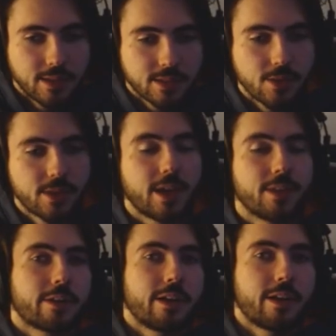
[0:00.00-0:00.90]
So the
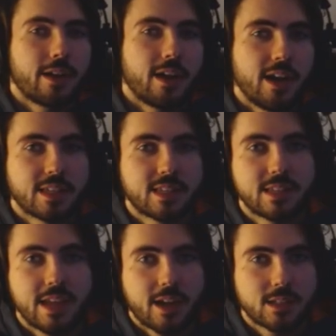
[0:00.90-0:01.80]
other
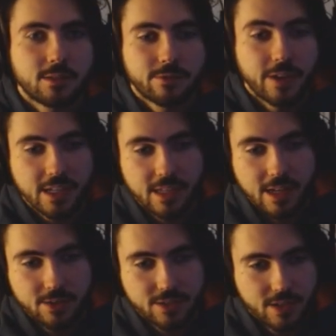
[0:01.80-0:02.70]
stacked effect that
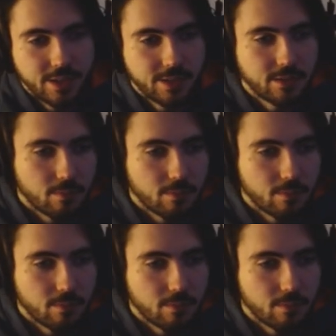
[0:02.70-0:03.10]
I was gonna